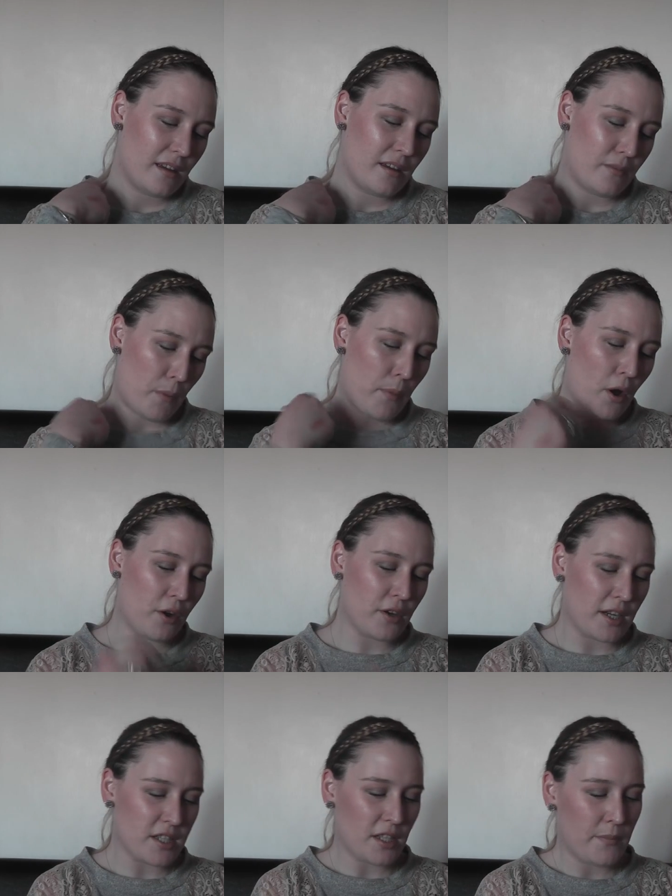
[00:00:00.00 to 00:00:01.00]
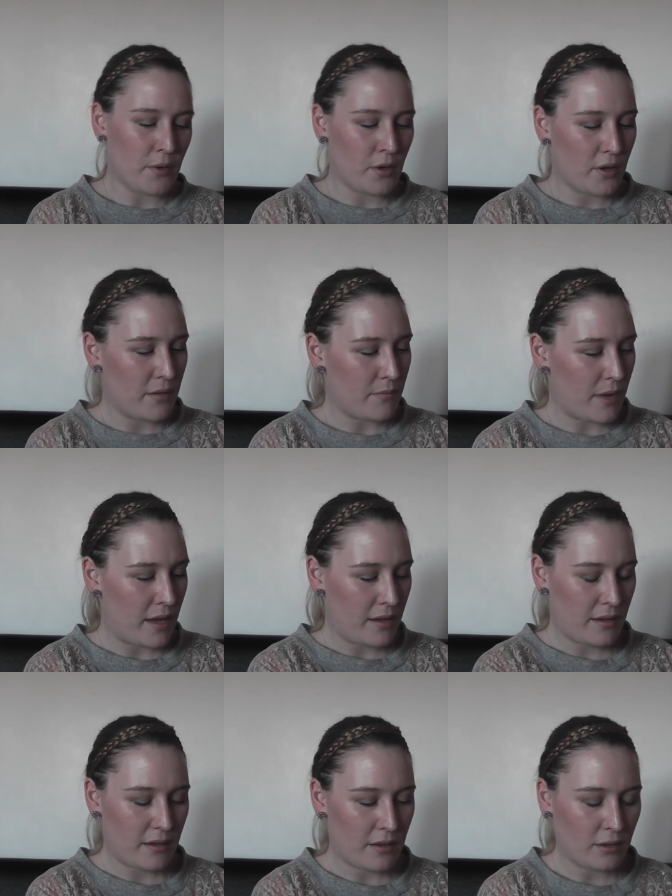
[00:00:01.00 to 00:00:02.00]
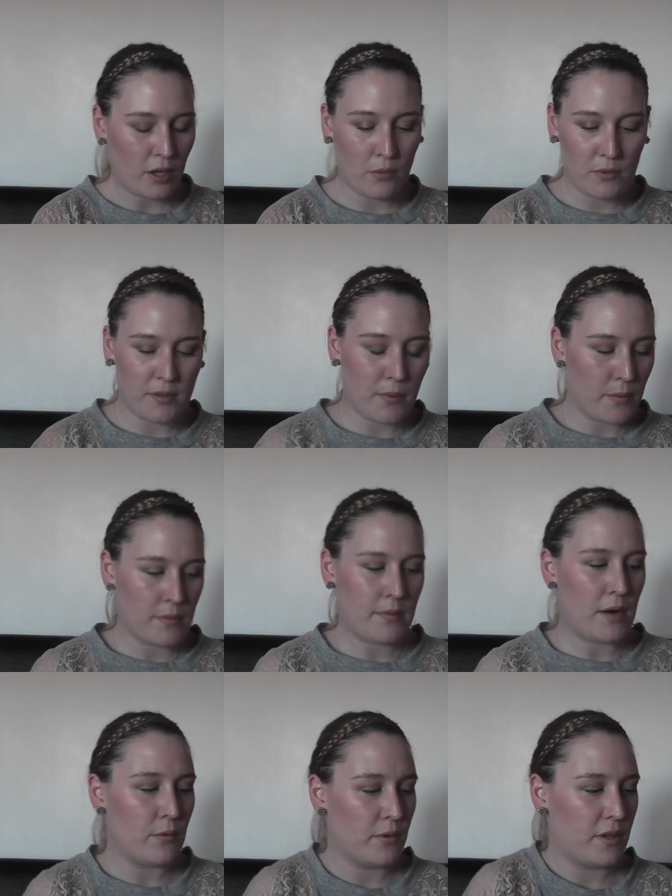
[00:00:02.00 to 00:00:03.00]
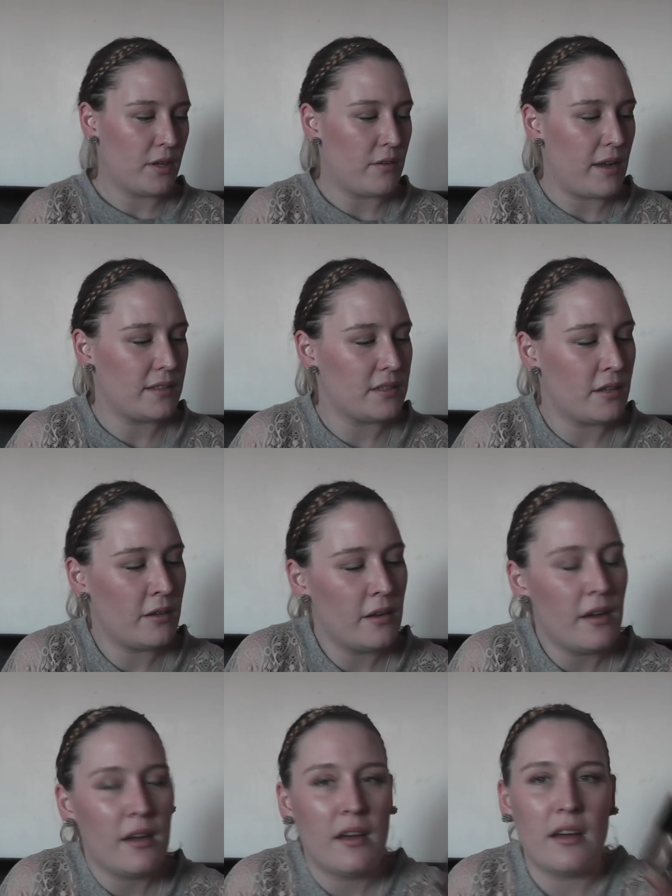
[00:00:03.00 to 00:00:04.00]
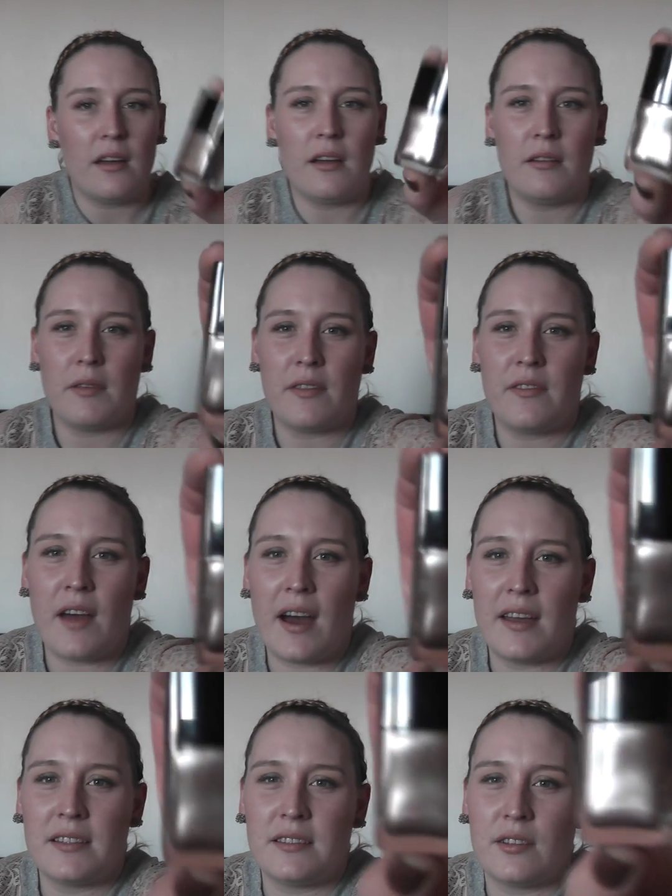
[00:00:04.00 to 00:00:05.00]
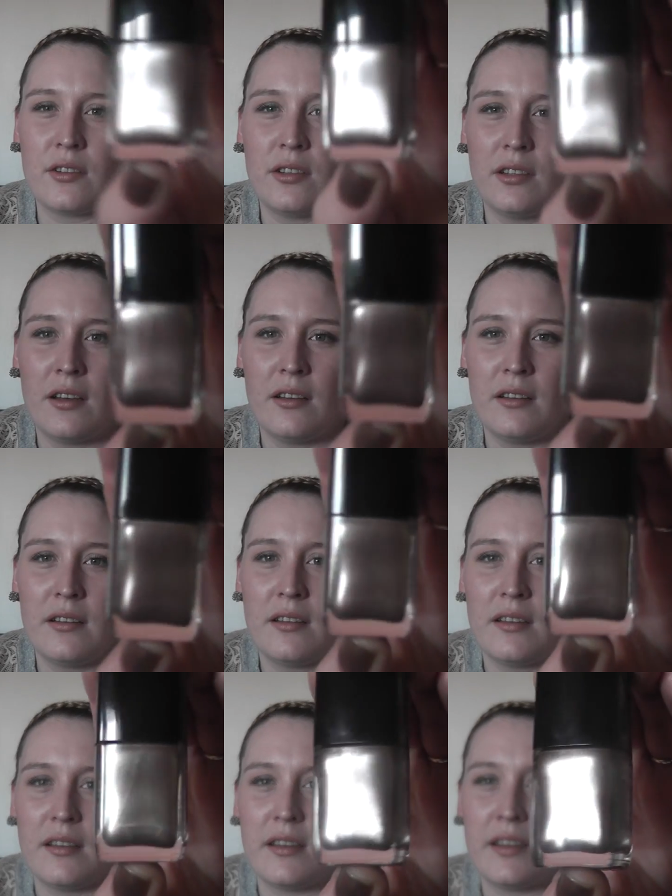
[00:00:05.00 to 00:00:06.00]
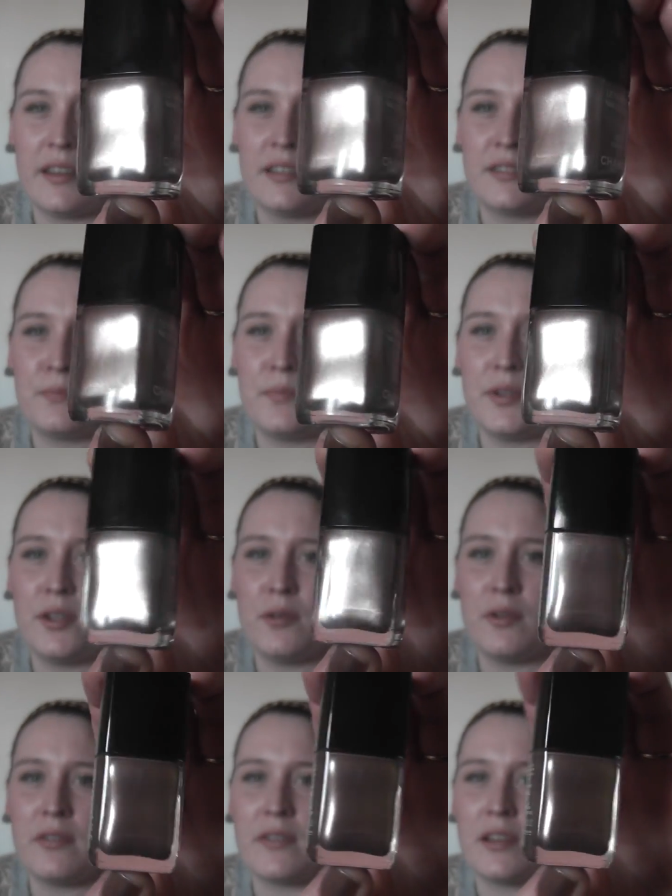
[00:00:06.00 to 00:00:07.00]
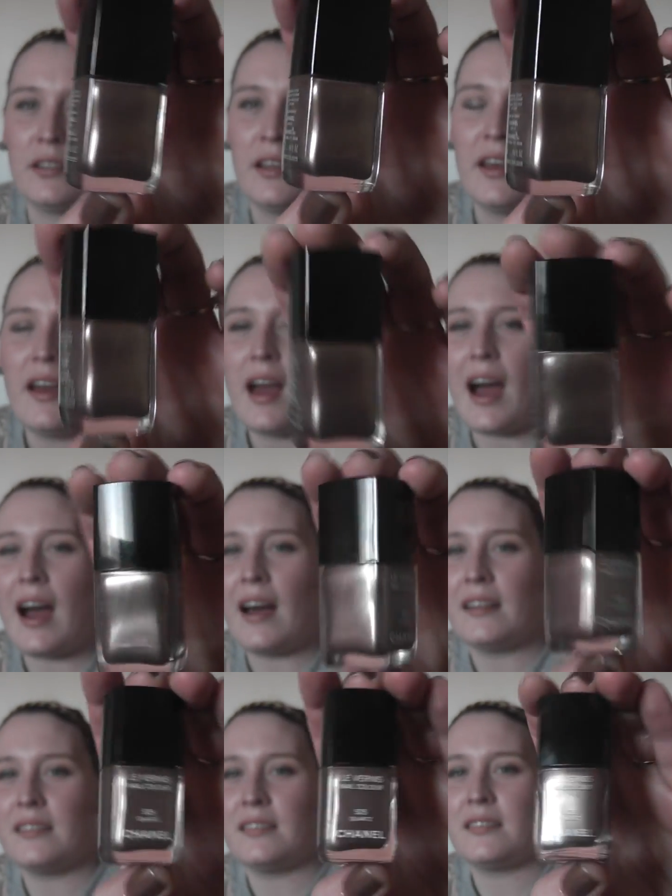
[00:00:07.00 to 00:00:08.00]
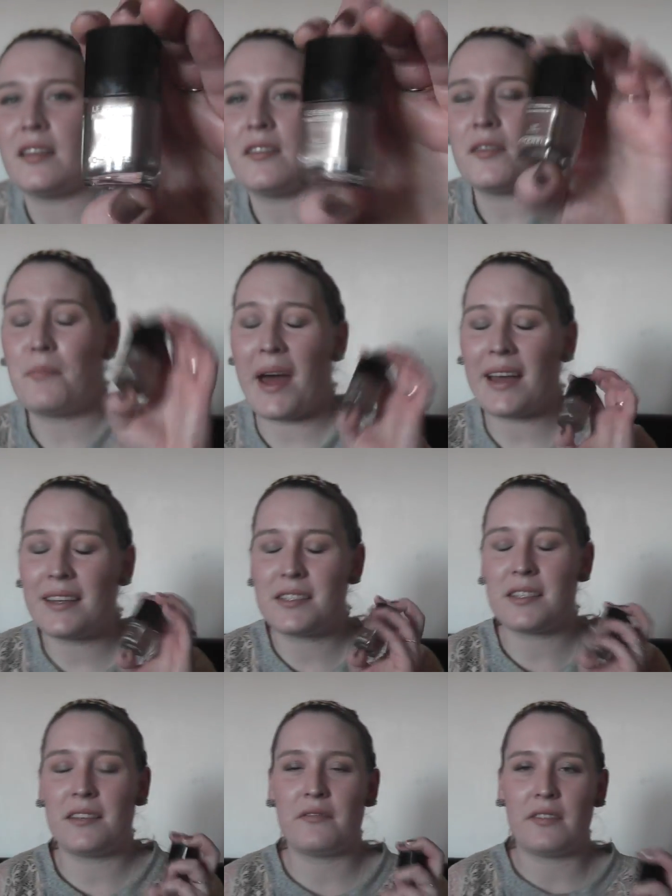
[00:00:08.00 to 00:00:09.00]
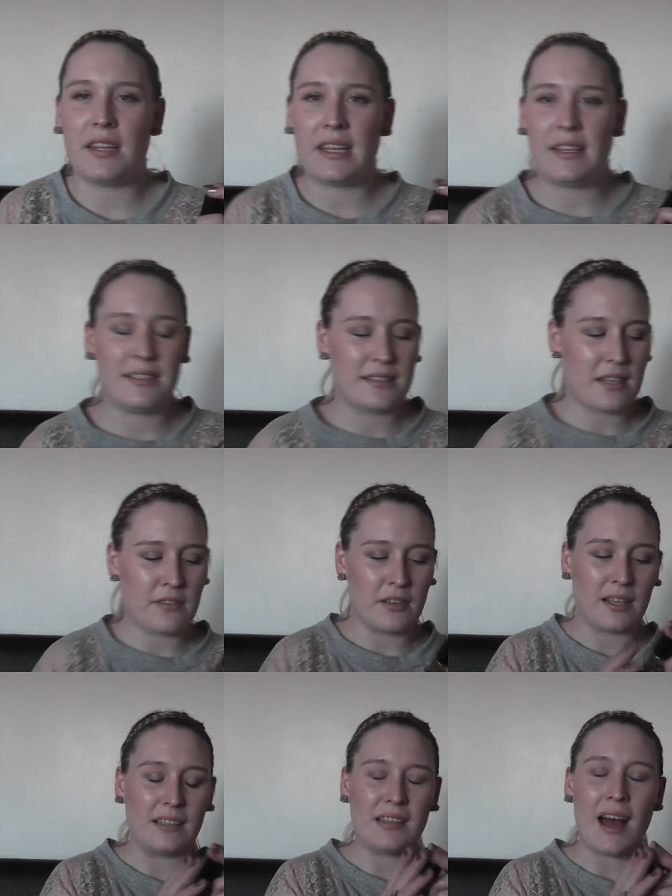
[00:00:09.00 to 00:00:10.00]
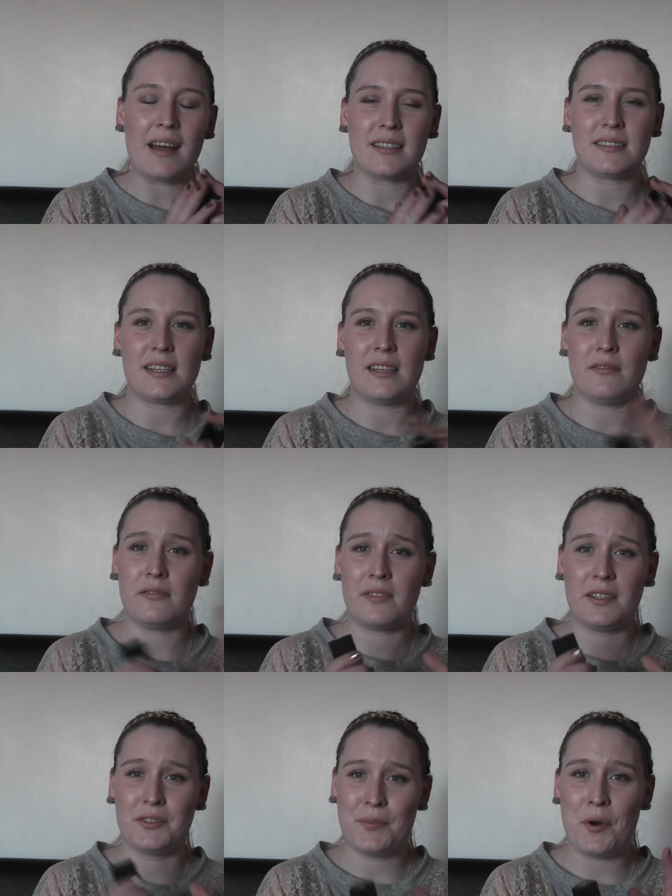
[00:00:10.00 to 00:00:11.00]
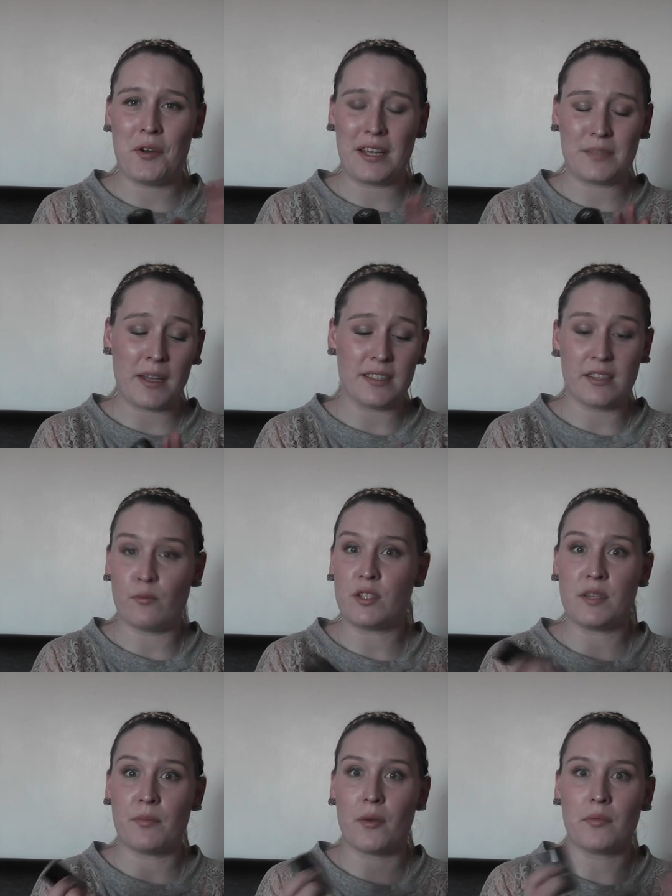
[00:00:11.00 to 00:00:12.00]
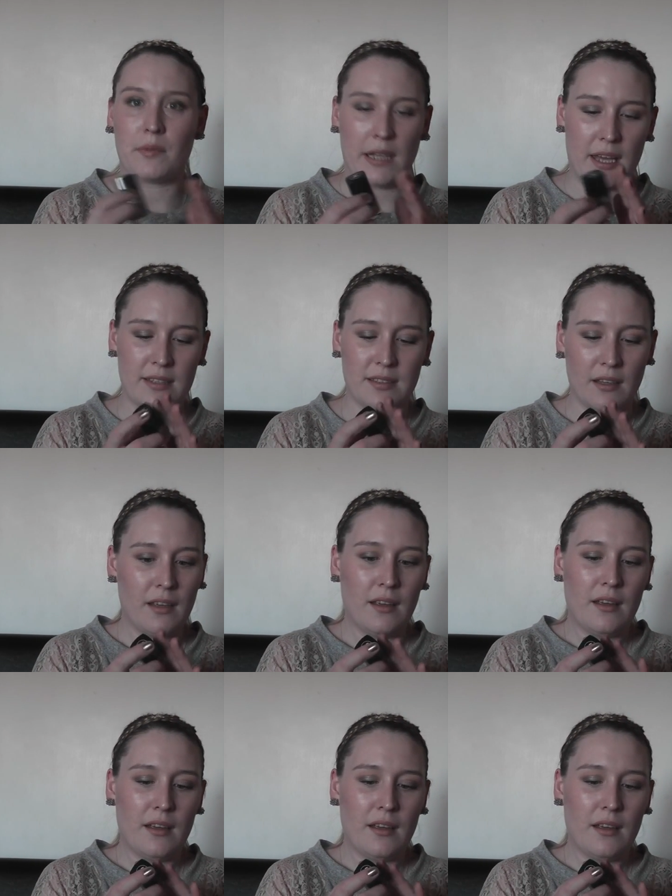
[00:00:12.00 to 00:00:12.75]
Uh, my partner actually bought it me, along with the Bobbi Brown corrector. Um, that is the colour. It is beautiful. And the packaging of these, the glass even feels more expensive, which it probably is.